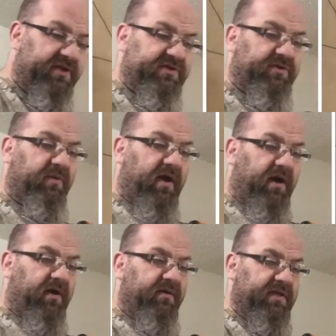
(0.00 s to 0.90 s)

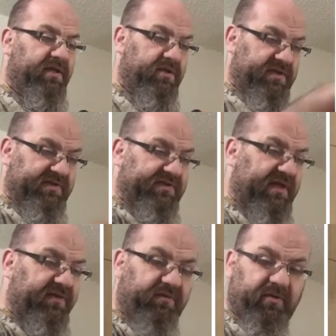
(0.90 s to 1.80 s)
square that you can see
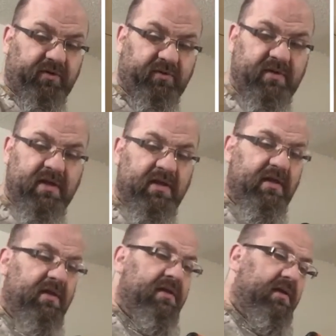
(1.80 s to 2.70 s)
through.
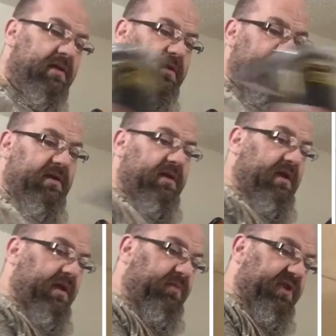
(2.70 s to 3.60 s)

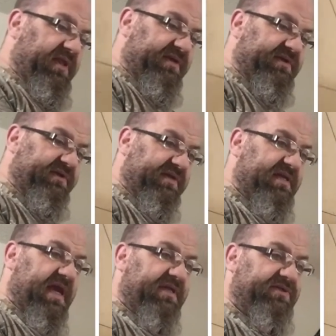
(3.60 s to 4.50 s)
And when this is
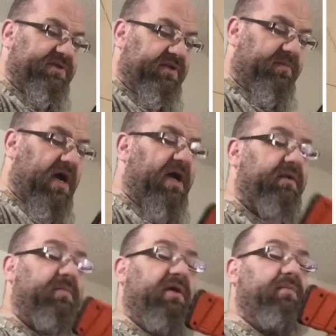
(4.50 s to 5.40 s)
attached to the
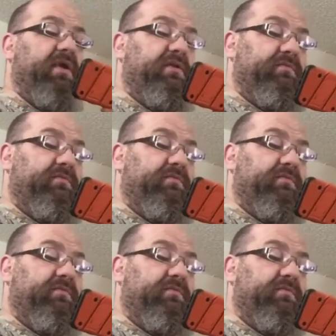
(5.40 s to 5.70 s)
bottom of it,